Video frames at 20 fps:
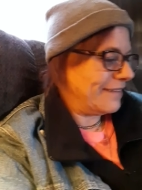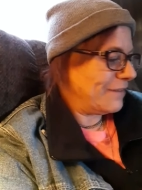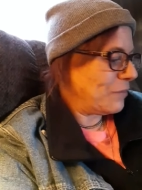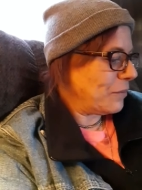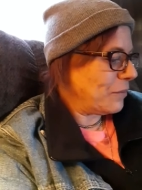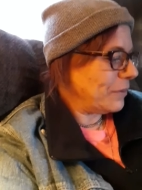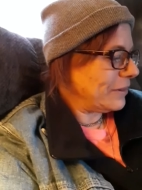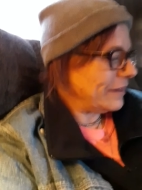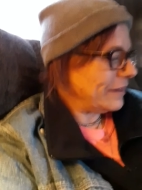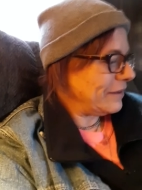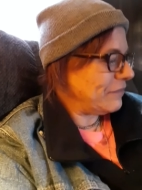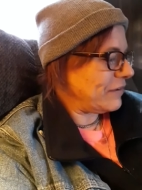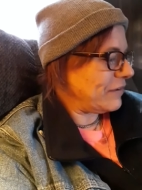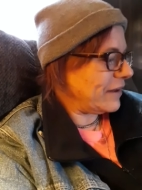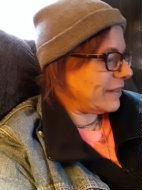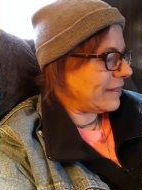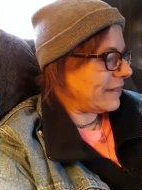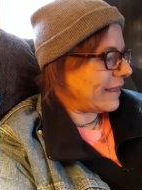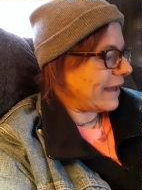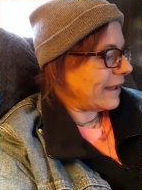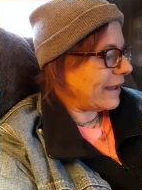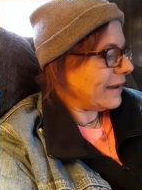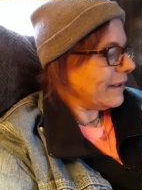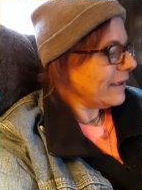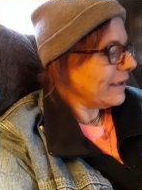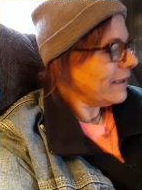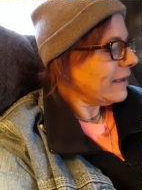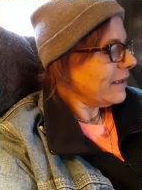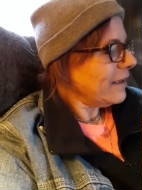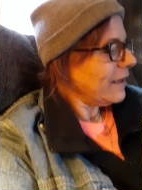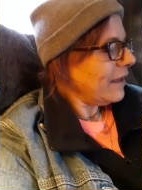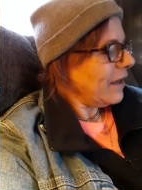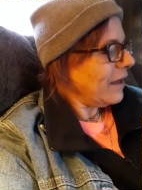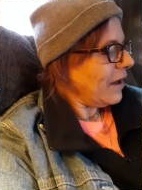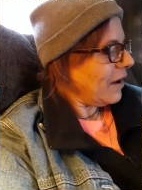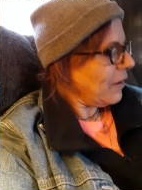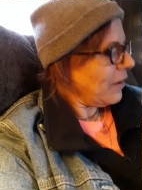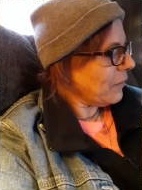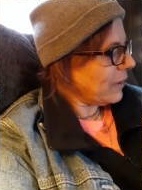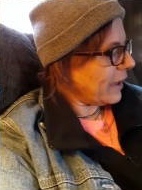We'll leave it at that.
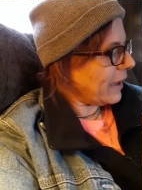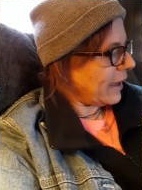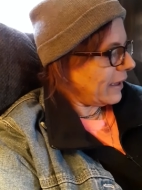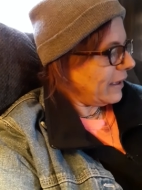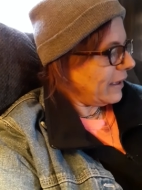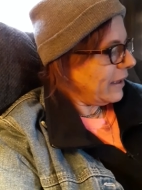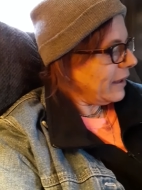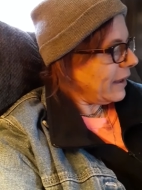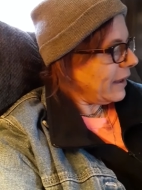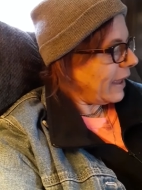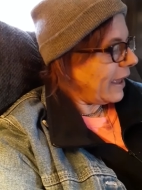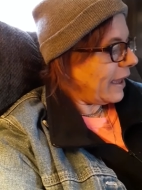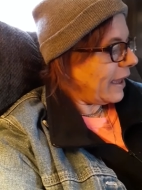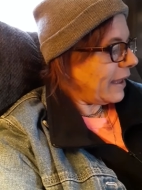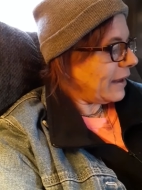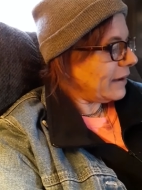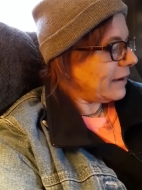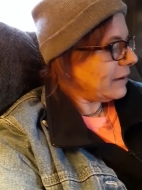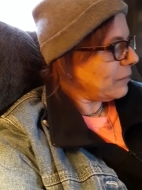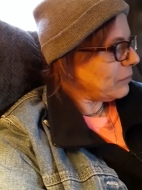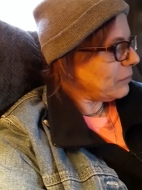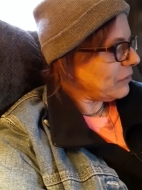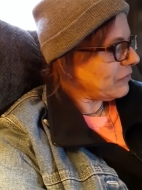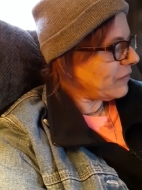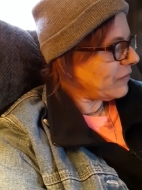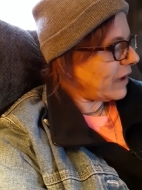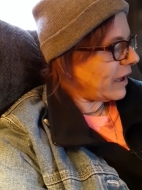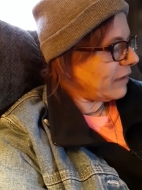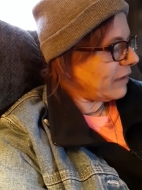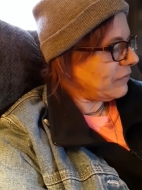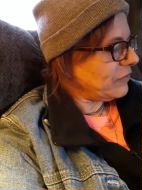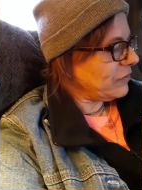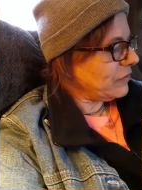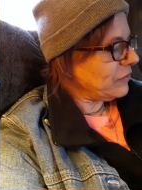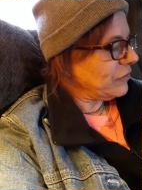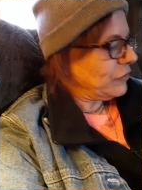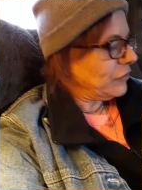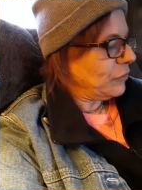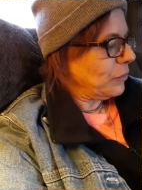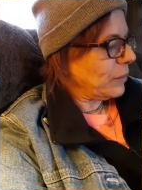Okay, and number 5,
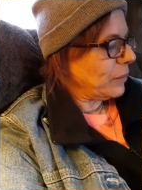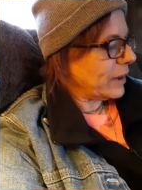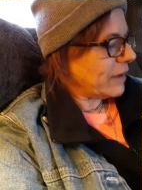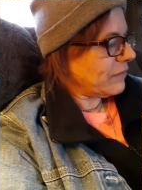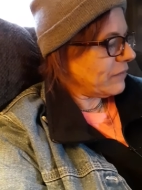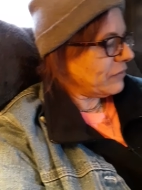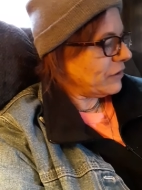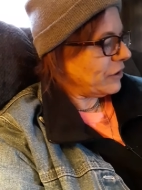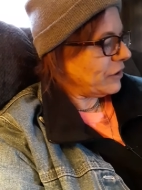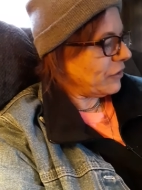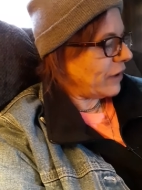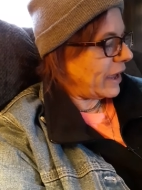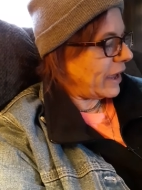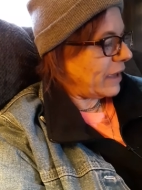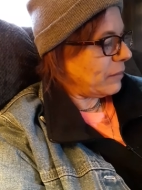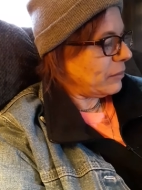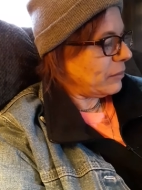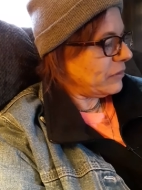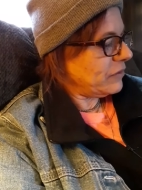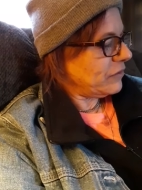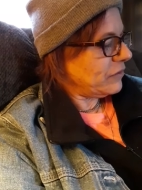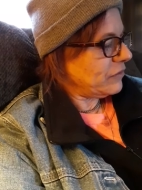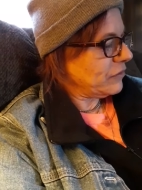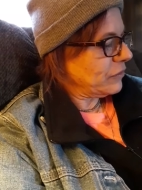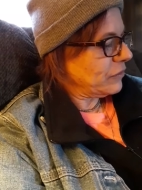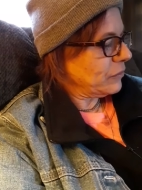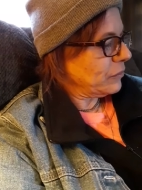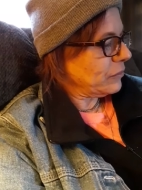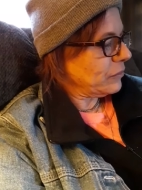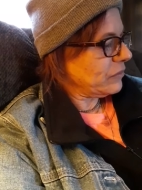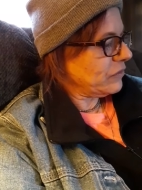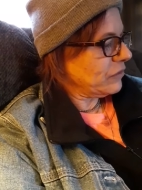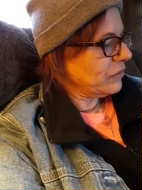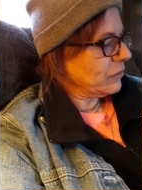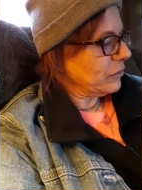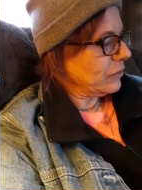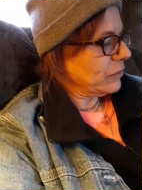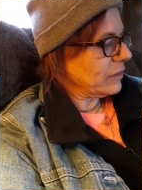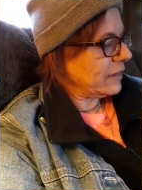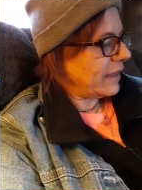do whatever you're able to do
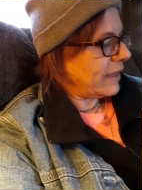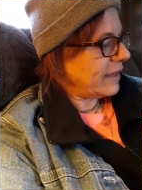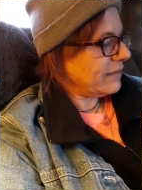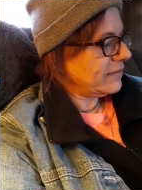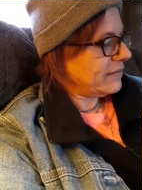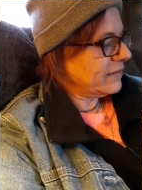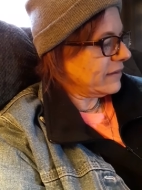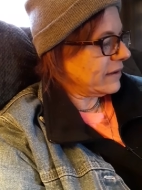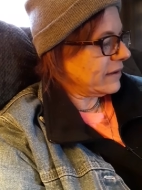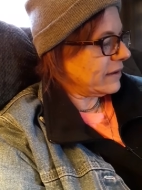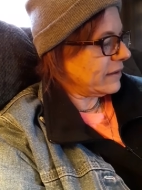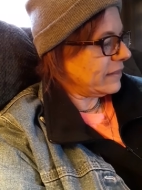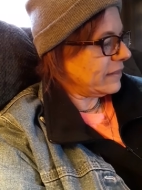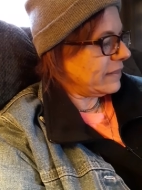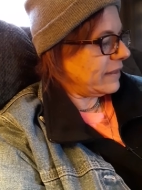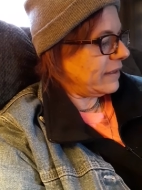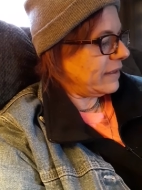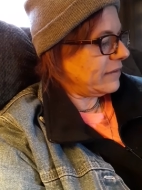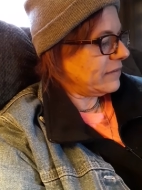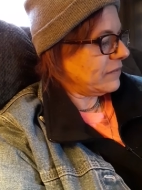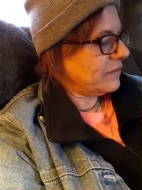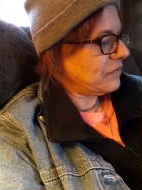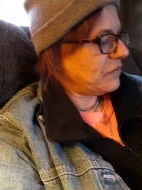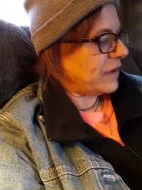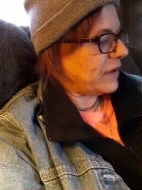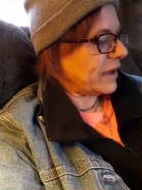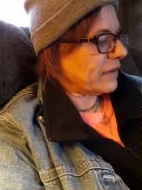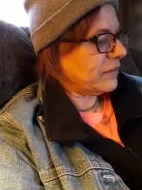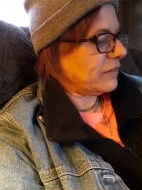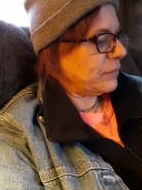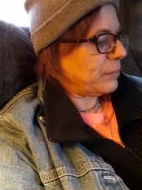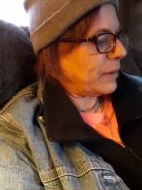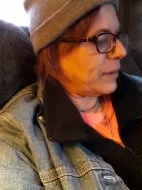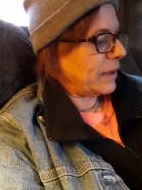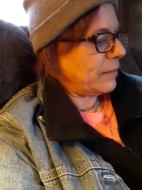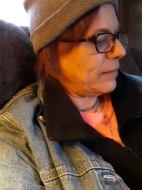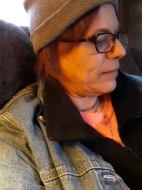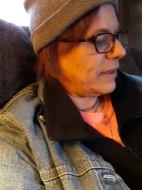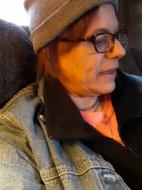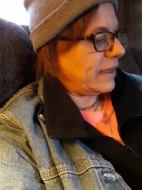to lessen these effects by
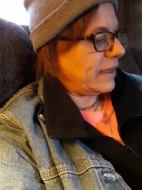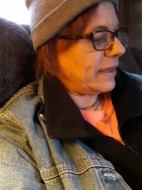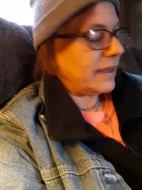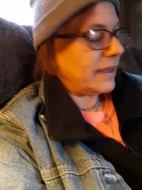being